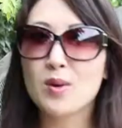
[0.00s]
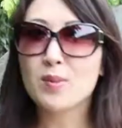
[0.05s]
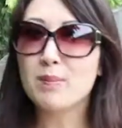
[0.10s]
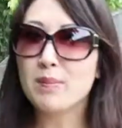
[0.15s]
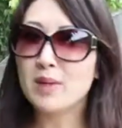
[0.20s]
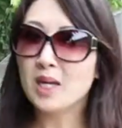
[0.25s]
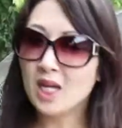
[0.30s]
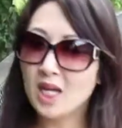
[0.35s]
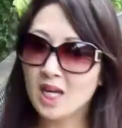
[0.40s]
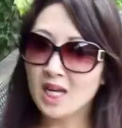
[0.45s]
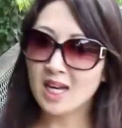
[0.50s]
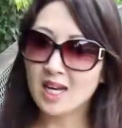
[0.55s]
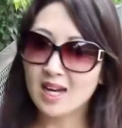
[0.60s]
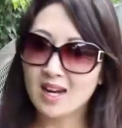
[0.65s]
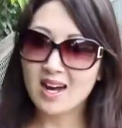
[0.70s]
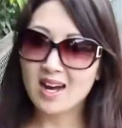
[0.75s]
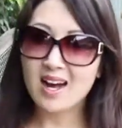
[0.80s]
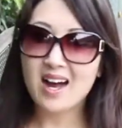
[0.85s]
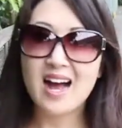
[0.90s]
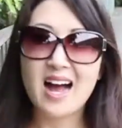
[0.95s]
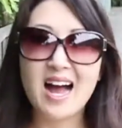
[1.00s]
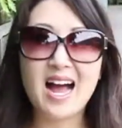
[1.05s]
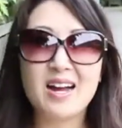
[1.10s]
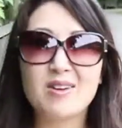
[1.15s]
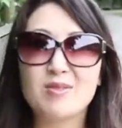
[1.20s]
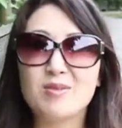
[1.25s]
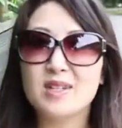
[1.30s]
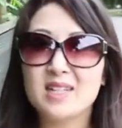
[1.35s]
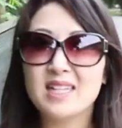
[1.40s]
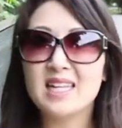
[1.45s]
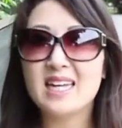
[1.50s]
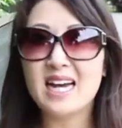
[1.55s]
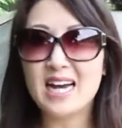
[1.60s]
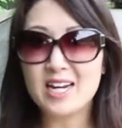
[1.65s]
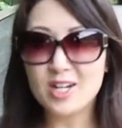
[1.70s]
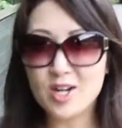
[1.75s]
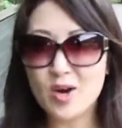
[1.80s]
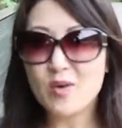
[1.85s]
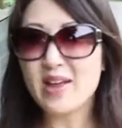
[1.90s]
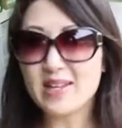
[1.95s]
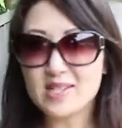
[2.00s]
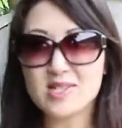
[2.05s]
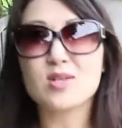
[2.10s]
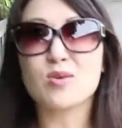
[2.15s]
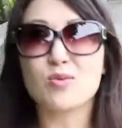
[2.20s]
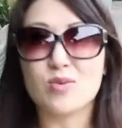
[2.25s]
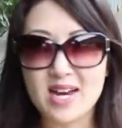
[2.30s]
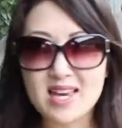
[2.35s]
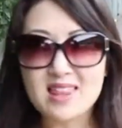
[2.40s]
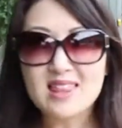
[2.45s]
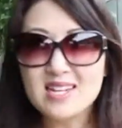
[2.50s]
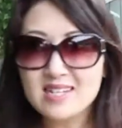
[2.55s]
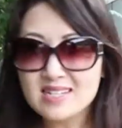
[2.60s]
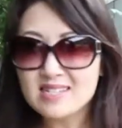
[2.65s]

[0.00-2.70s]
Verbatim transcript: Meaning, I really, I know that's the right thing